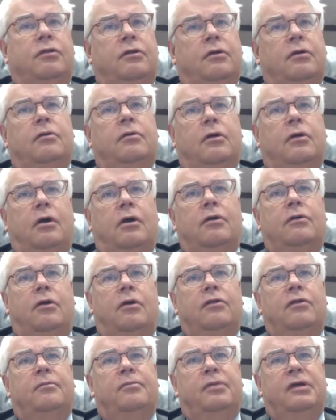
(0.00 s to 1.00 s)

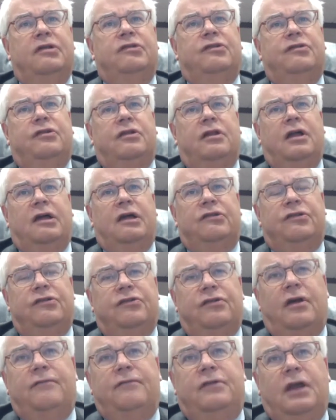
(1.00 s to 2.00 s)
the business
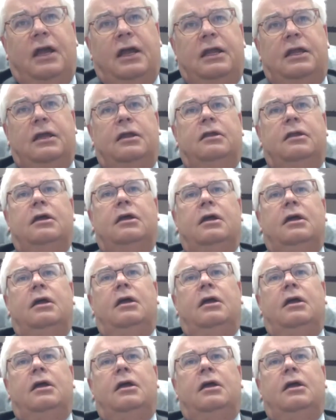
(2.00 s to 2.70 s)
classes I've taken,